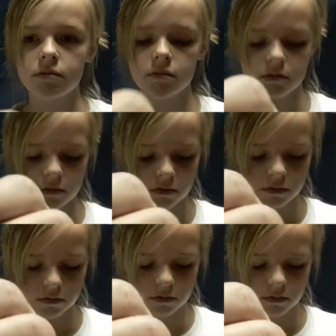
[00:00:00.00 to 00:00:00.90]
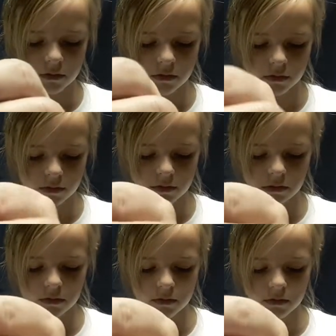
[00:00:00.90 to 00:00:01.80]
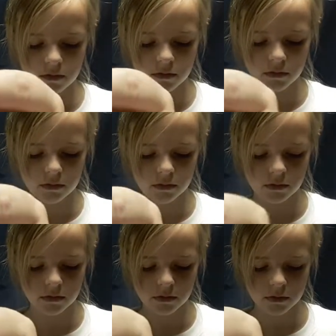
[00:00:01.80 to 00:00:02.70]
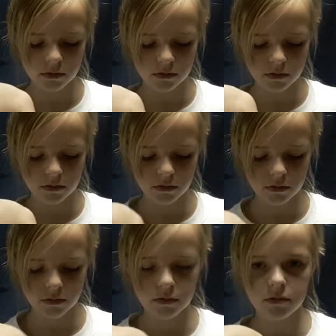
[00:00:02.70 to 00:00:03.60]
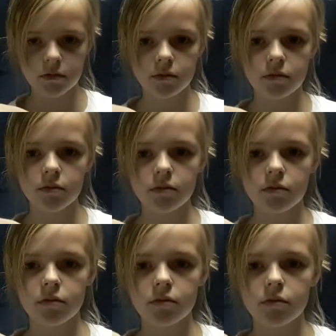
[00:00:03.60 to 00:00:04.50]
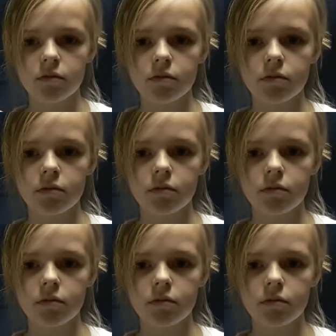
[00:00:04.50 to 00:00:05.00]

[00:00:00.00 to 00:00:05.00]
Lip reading: This person isn't speaking.